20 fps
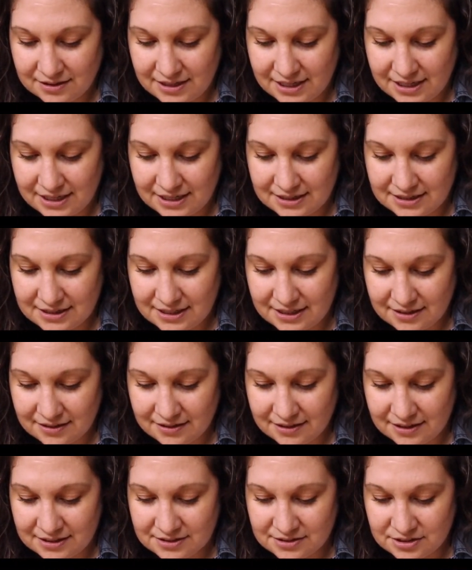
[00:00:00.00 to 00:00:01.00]
head there,
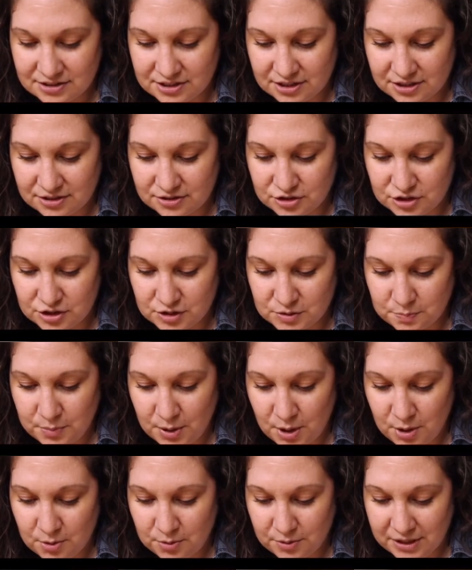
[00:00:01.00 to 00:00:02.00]
and start just
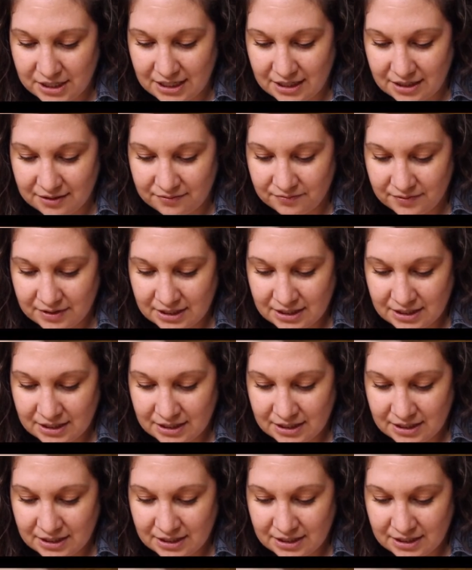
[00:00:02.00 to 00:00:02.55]
poking